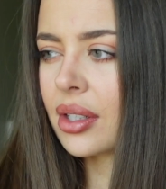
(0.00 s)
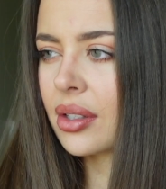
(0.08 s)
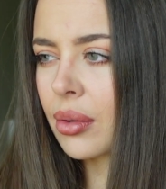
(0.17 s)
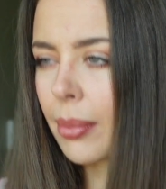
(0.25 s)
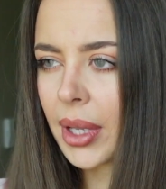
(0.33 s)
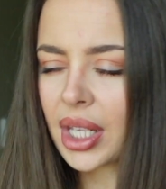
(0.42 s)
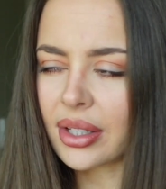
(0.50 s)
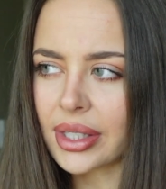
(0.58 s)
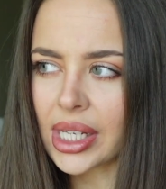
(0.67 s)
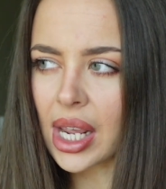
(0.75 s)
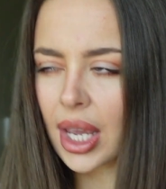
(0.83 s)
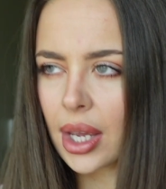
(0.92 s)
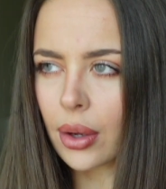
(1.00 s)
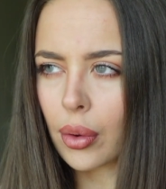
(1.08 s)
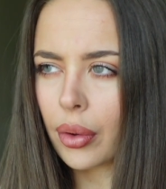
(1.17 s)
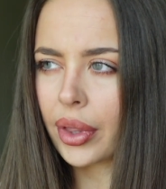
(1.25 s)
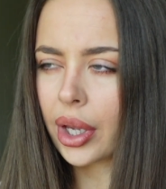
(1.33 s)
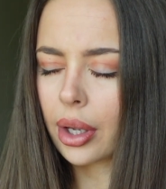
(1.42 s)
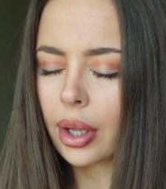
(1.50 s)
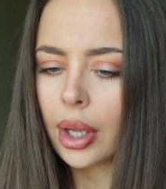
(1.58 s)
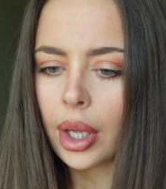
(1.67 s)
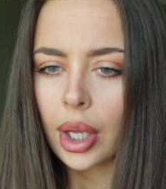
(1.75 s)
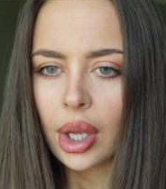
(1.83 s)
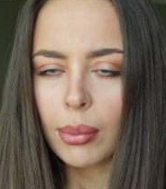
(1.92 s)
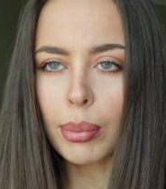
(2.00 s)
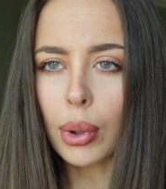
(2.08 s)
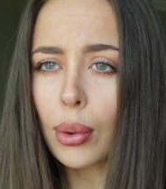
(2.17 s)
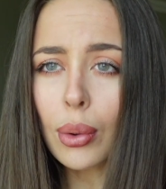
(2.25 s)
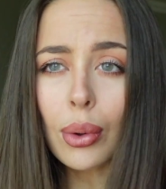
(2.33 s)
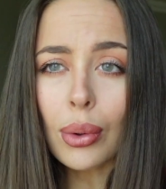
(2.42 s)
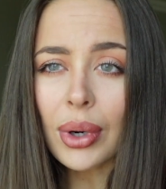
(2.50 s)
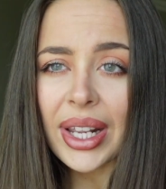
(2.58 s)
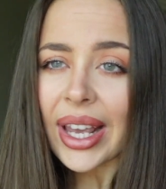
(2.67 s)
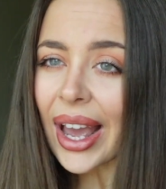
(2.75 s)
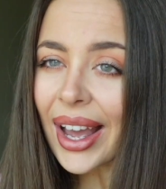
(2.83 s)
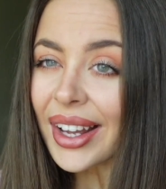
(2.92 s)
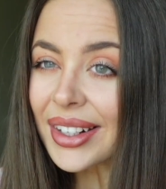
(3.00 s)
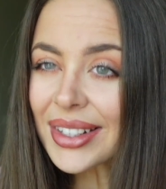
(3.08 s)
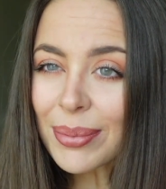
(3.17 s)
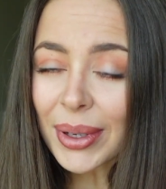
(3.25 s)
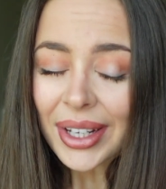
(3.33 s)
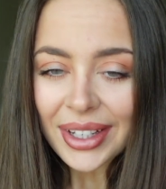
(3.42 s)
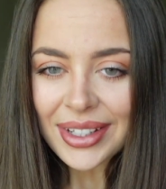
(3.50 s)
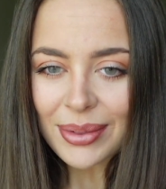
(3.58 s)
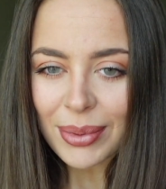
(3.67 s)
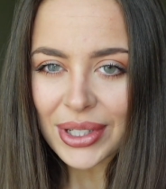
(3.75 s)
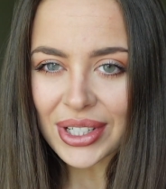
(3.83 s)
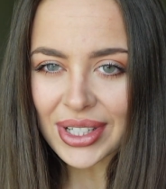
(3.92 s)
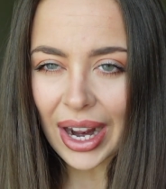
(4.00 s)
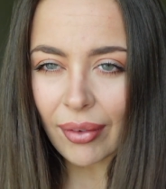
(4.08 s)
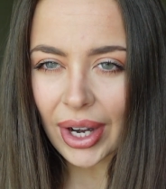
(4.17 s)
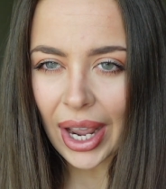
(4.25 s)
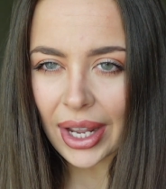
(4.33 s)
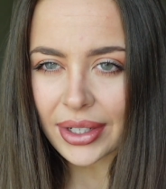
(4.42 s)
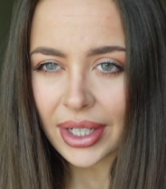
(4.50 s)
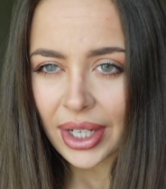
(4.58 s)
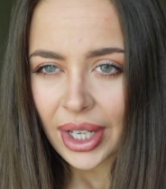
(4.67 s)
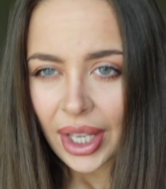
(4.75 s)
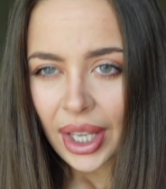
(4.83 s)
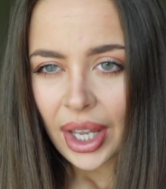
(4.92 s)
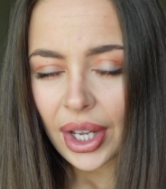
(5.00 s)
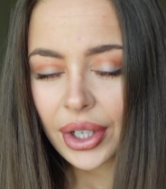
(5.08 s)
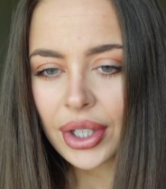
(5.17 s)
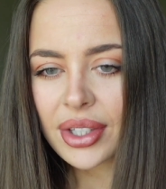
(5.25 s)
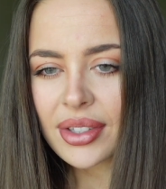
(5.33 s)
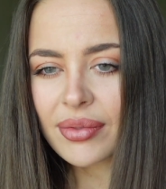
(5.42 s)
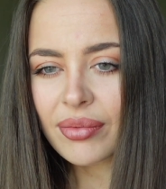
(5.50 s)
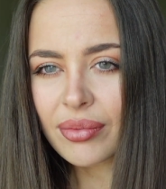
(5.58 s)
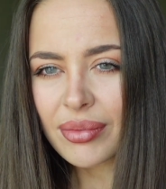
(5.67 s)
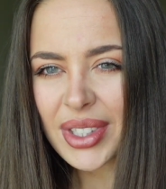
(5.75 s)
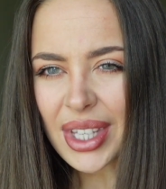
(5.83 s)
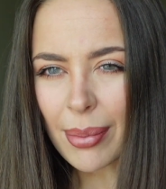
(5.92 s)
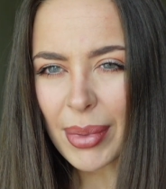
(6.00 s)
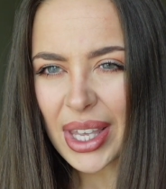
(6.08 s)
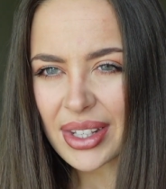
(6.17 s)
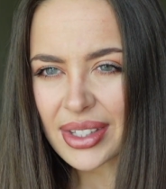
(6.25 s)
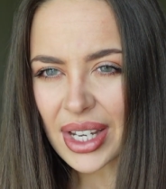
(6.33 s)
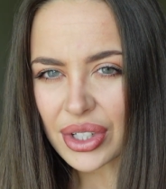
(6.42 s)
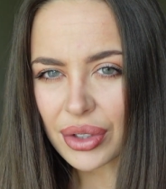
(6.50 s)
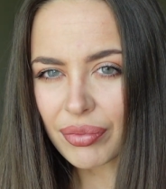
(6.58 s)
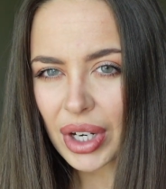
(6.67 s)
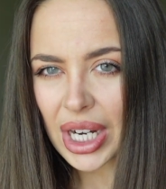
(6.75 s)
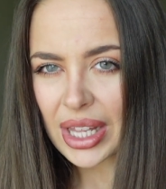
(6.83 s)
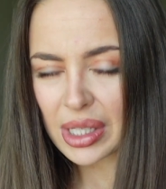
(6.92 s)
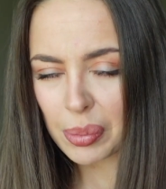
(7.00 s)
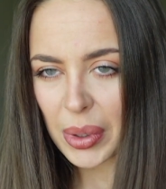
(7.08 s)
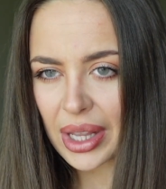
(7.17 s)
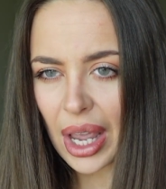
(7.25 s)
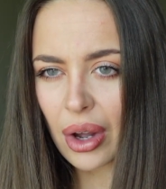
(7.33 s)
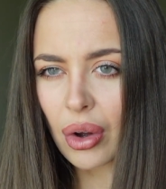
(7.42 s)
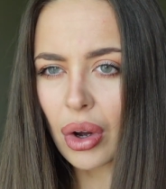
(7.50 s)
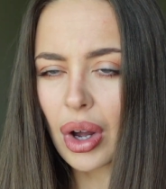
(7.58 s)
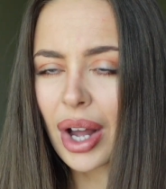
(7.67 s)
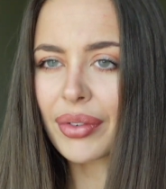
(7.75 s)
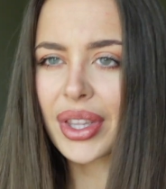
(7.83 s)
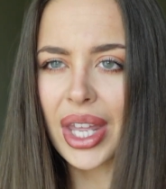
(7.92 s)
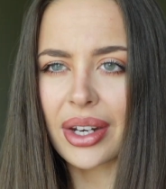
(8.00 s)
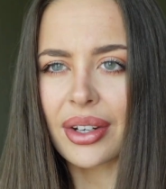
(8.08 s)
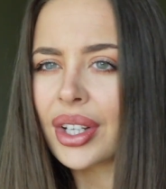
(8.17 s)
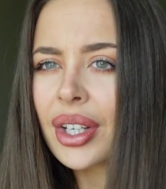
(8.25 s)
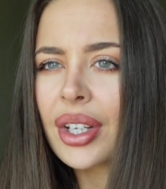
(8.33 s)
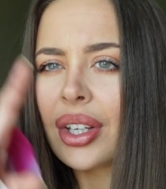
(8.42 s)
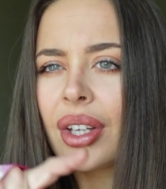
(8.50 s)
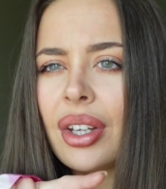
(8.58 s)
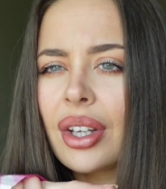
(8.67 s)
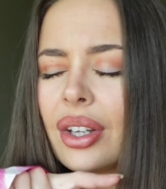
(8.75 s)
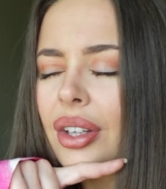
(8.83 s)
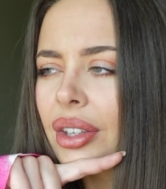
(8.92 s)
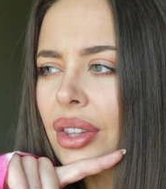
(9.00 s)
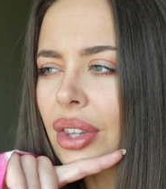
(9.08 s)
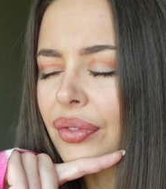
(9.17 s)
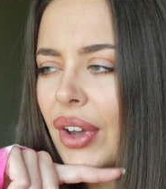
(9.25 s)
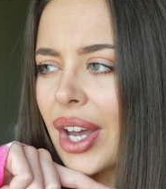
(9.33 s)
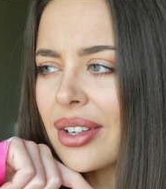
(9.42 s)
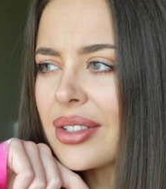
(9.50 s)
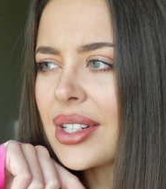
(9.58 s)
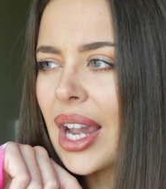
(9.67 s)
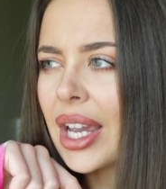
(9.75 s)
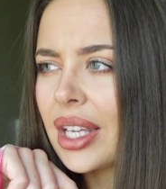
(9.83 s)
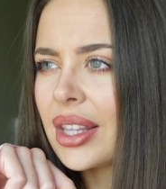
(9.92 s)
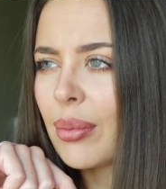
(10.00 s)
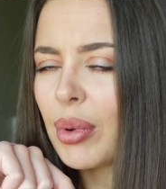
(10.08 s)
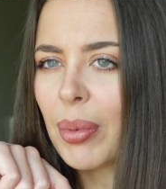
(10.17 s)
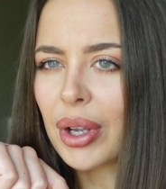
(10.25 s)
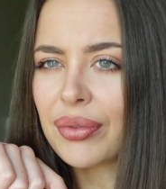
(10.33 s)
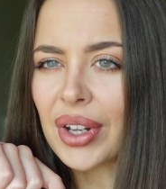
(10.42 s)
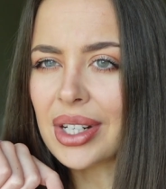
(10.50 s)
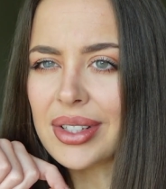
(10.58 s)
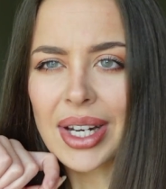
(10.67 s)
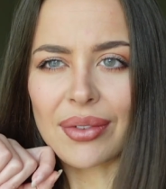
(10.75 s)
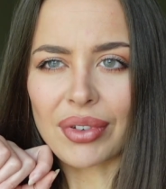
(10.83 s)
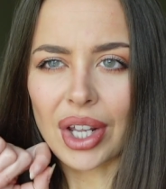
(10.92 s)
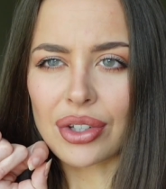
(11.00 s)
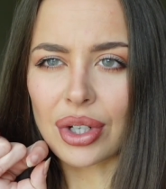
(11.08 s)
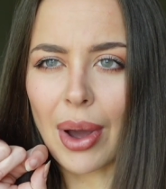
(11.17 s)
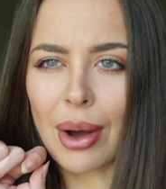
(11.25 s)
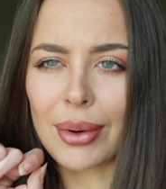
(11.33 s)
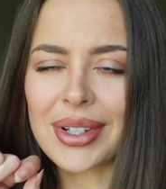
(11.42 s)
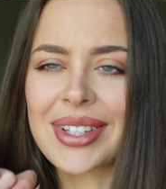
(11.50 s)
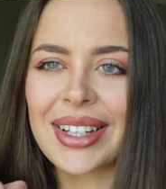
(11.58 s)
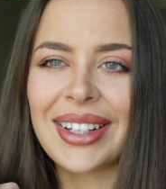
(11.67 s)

to swim in the sea or the pool yet because we just haven't had a good sunbathing session really that's been that hot other than the first day and then we both fell asleep for like two hours.